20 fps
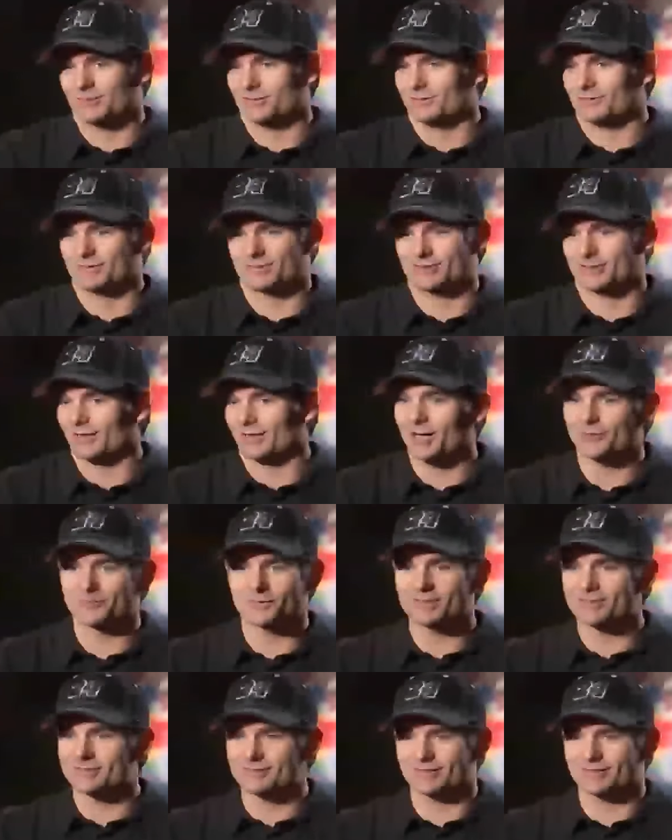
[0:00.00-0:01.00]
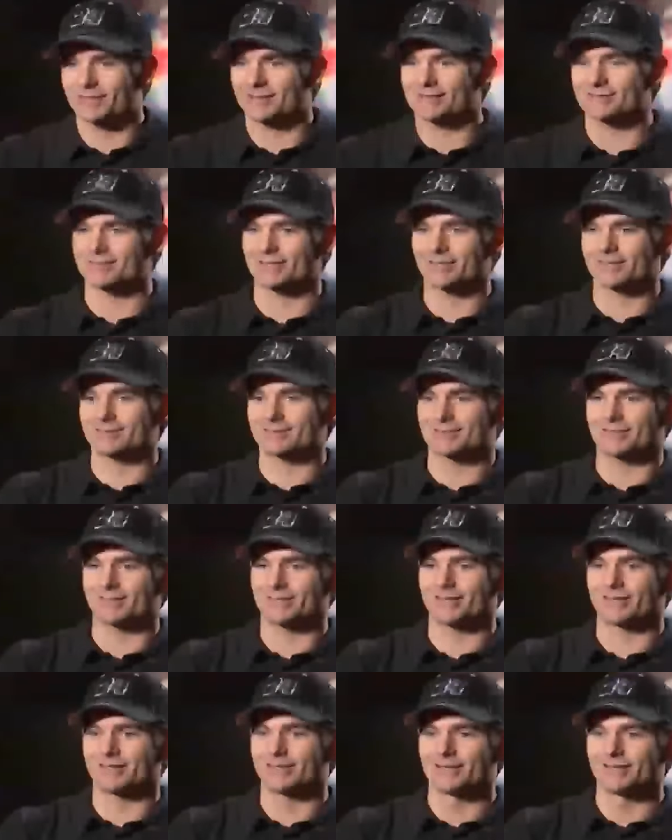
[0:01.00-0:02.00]
celebrities and things
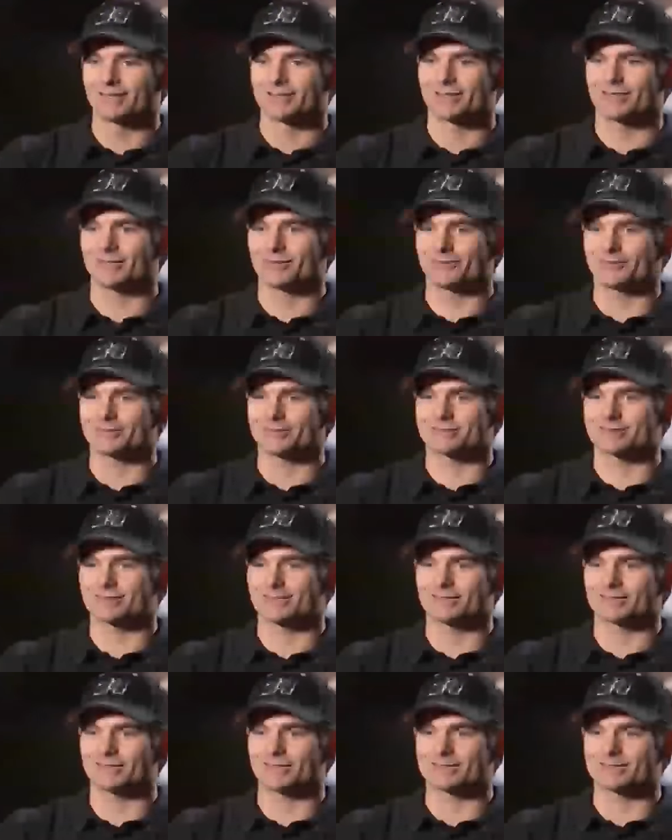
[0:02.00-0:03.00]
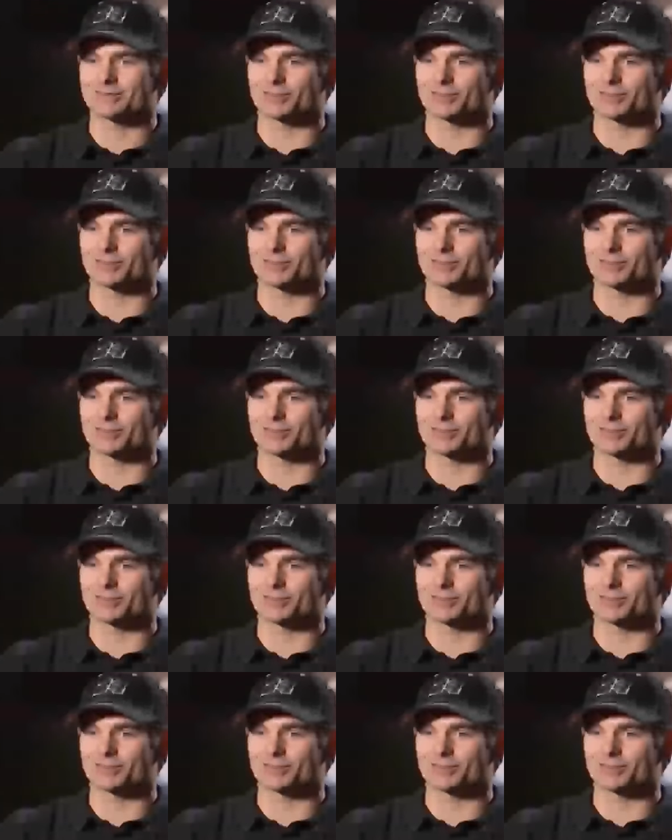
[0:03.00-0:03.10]
that, you know, it's